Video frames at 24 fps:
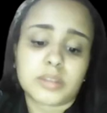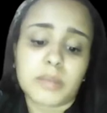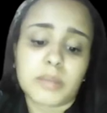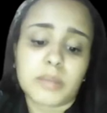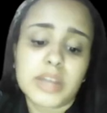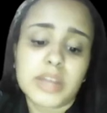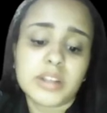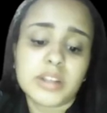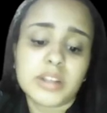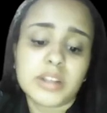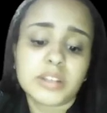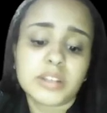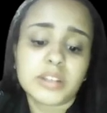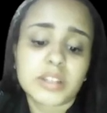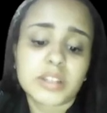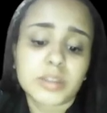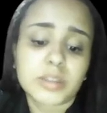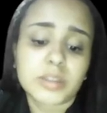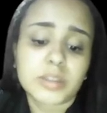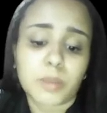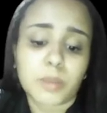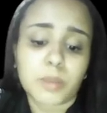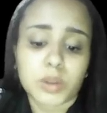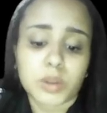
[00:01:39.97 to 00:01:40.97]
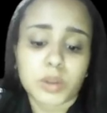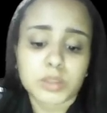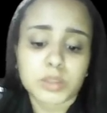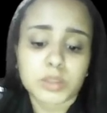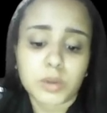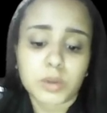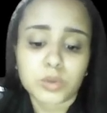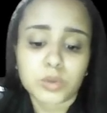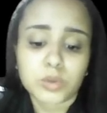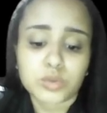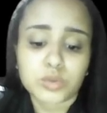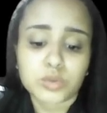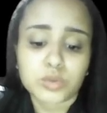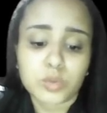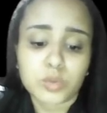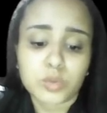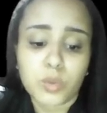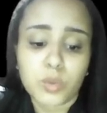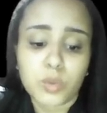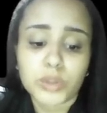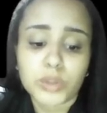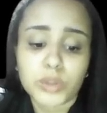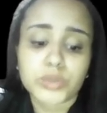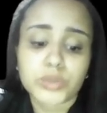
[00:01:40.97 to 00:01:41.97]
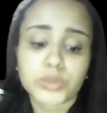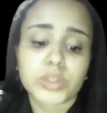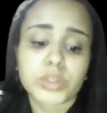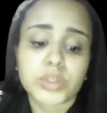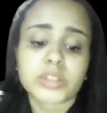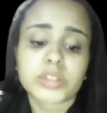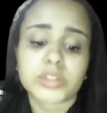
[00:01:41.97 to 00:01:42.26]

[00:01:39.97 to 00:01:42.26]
making it possible to monitor